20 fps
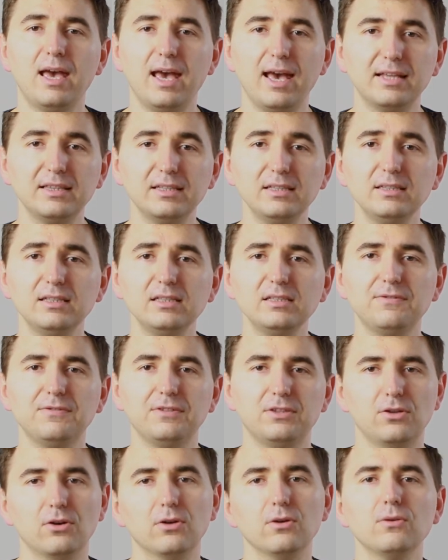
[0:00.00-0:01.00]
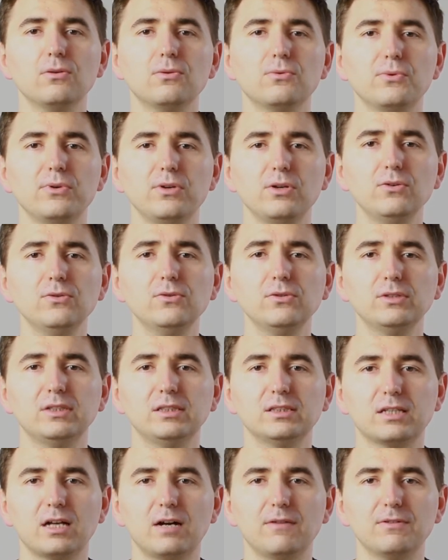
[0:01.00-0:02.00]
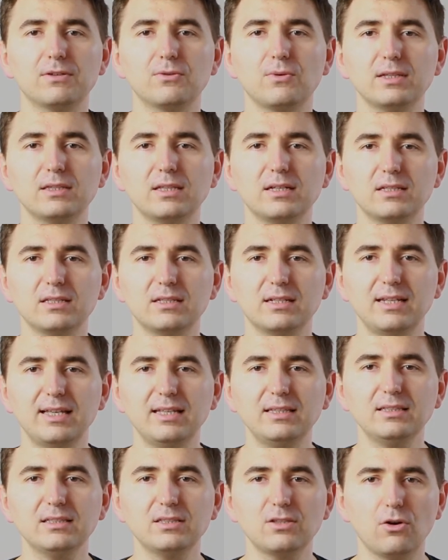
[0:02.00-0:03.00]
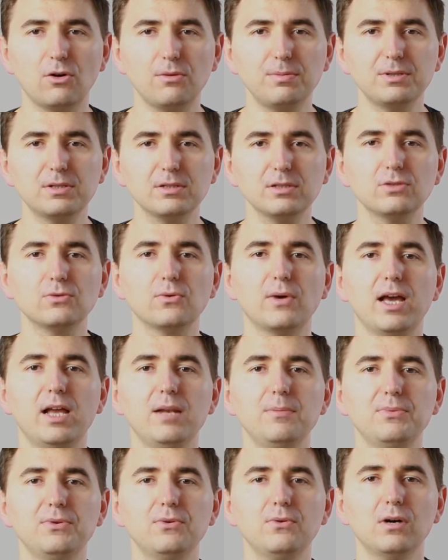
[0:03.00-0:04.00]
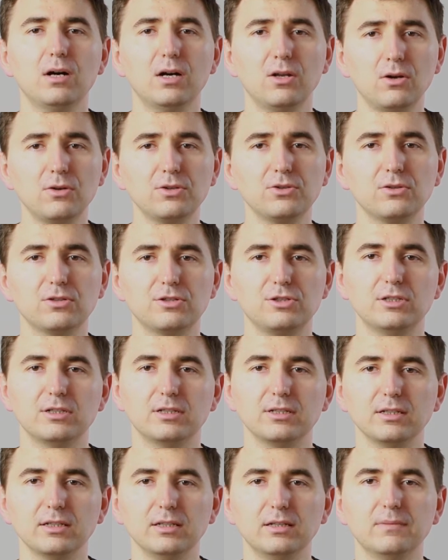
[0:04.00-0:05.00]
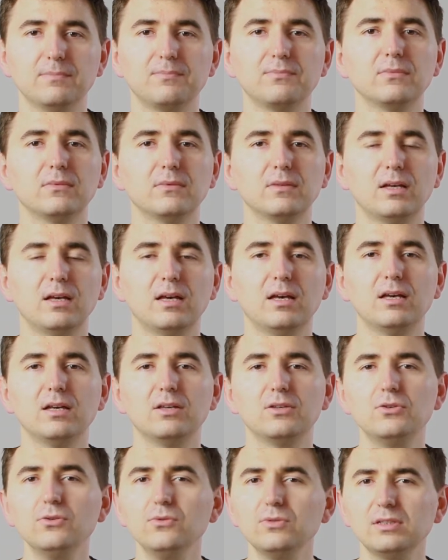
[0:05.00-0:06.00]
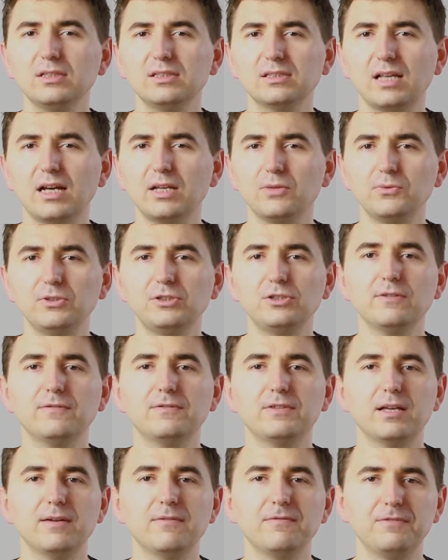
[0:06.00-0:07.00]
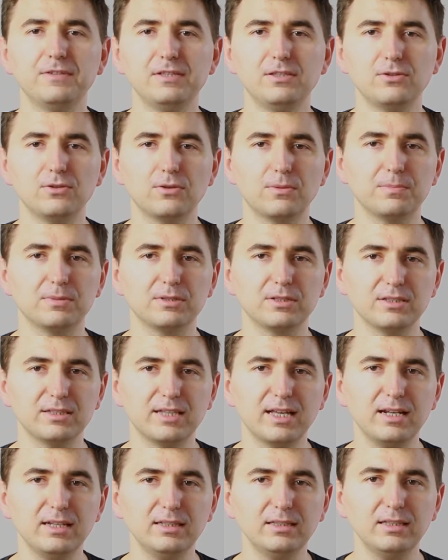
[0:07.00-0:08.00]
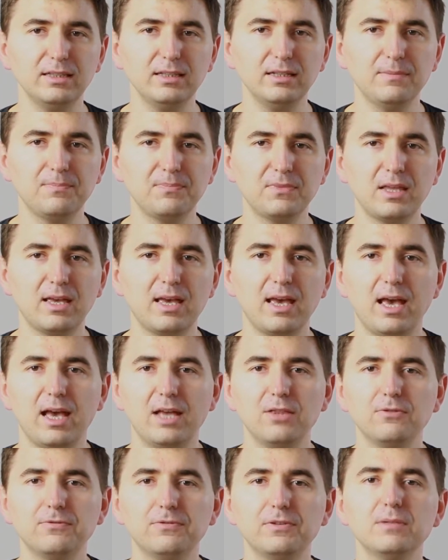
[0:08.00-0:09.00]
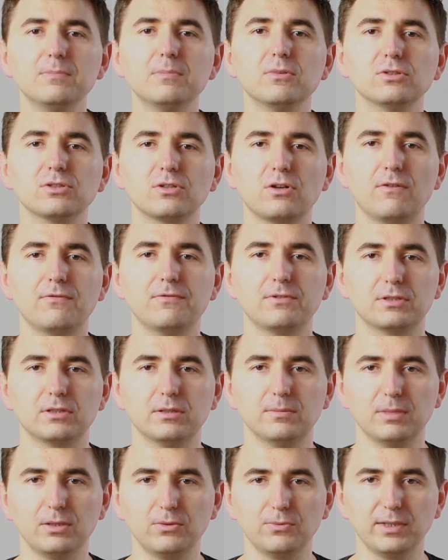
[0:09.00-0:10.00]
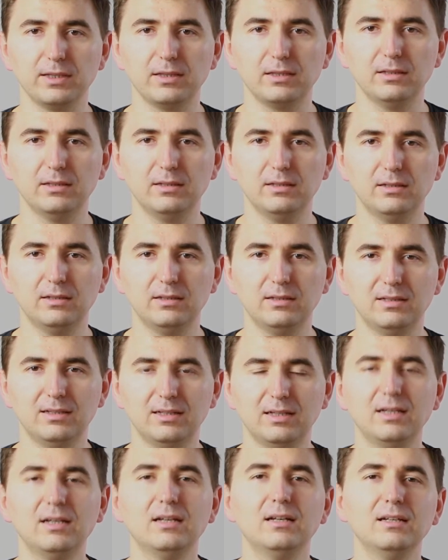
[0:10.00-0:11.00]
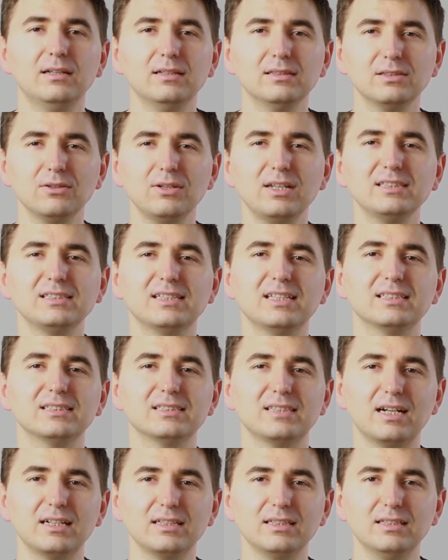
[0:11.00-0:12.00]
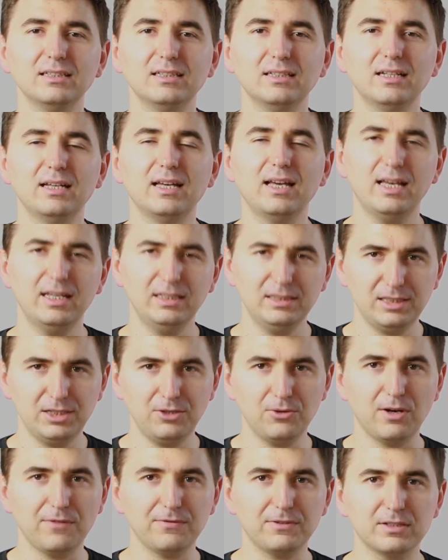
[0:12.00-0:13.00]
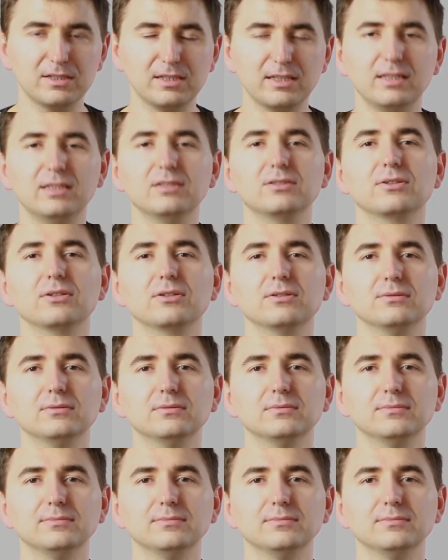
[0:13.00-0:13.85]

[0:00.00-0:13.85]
And in this video, you will discover what are the latest options to help you along your journey. You will decide which of them fits your personality and you feel most comfortable with. So let's get started and see you after the intro.